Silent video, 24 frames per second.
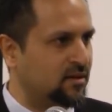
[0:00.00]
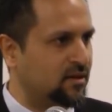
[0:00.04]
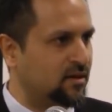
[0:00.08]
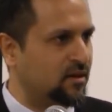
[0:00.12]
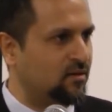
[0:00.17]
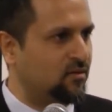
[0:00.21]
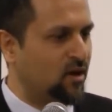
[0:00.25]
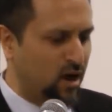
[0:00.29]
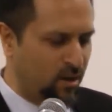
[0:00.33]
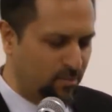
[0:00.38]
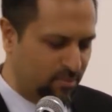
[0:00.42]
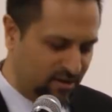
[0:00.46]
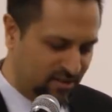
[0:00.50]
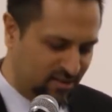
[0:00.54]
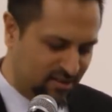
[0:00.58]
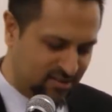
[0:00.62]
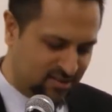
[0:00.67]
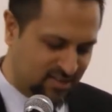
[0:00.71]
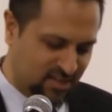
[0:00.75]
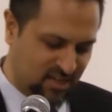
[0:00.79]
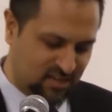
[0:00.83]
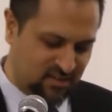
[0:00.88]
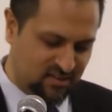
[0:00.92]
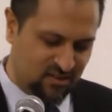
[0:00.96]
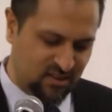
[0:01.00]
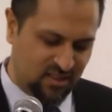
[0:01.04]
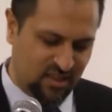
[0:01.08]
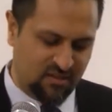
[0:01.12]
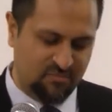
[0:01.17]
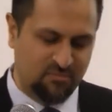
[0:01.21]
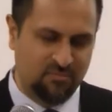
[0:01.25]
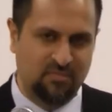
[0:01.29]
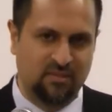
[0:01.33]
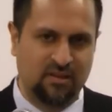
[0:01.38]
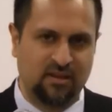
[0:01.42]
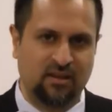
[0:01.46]
Rabia then says to
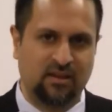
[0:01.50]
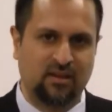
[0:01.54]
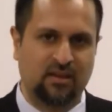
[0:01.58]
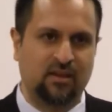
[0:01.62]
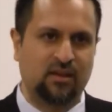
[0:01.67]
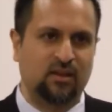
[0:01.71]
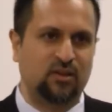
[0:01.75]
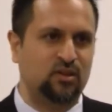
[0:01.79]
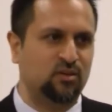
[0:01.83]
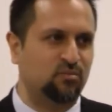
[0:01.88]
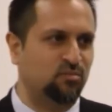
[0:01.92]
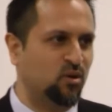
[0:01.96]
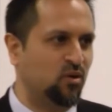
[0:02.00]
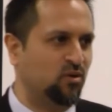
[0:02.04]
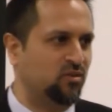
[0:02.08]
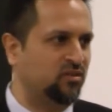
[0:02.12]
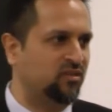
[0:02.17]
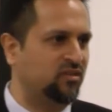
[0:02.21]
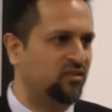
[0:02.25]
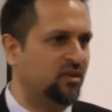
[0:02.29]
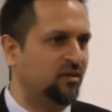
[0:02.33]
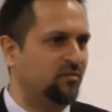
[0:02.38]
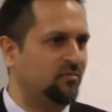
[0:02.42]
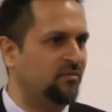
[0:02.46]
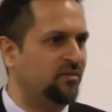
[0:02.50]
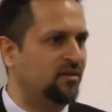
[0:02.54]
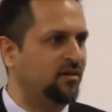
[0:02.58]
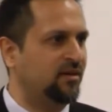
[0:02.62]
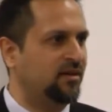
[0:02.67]
them, to both of them,